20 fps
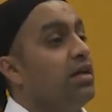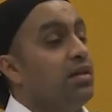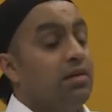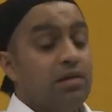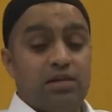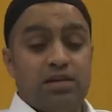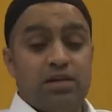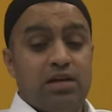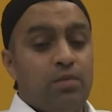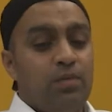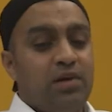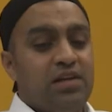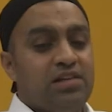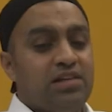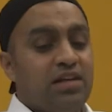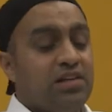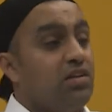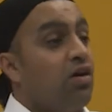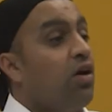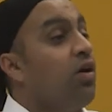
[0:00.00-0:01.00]
When he's
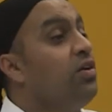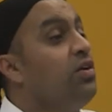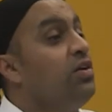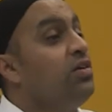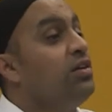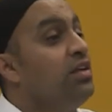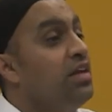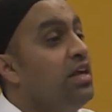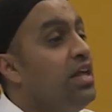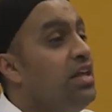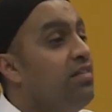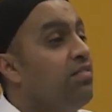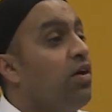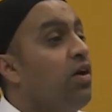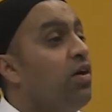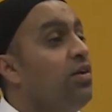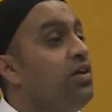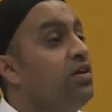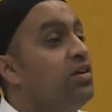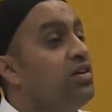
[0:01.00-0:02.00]
asked, are you going to leave?
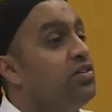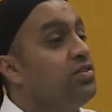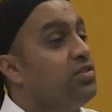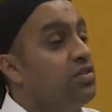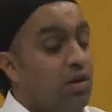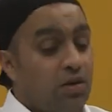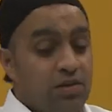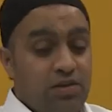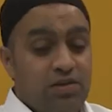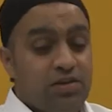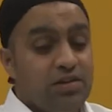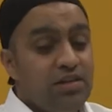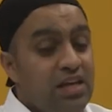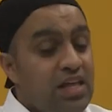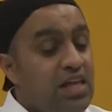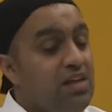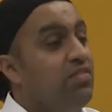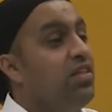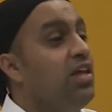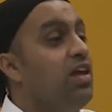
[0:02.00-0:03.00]
Are you going to
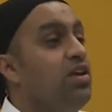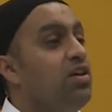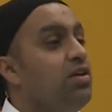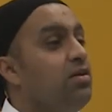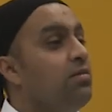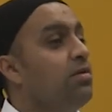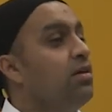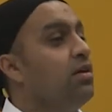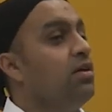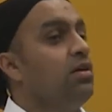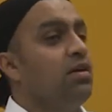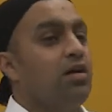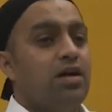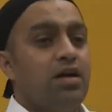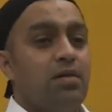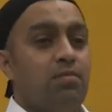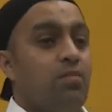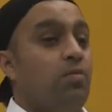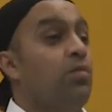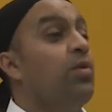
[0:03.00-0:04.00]
leave the EU?
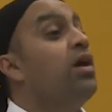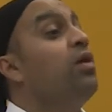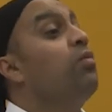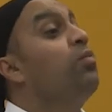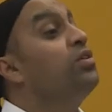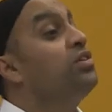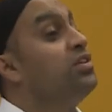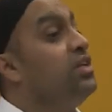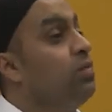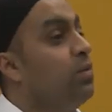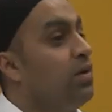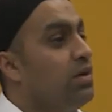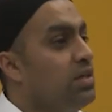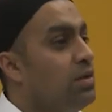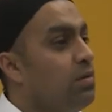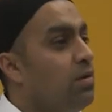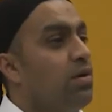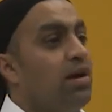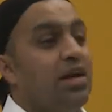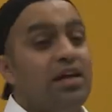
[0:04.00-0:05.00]
Well, we'll see what
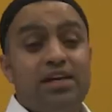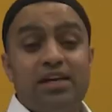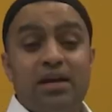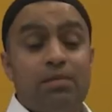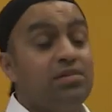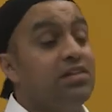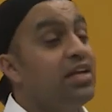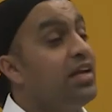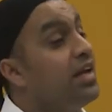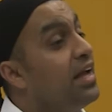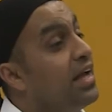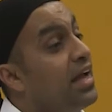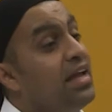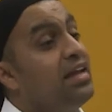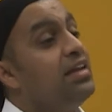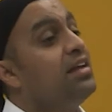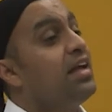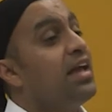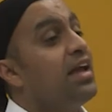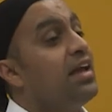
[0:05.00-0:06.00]
deal we got. And he kept saying it
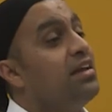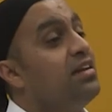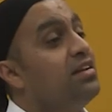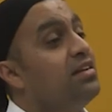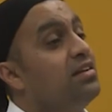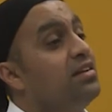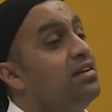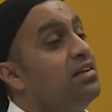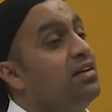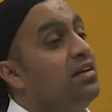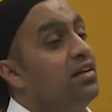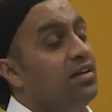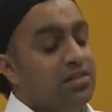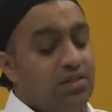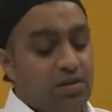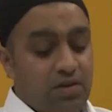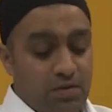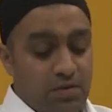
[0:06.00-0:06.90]
again and again. So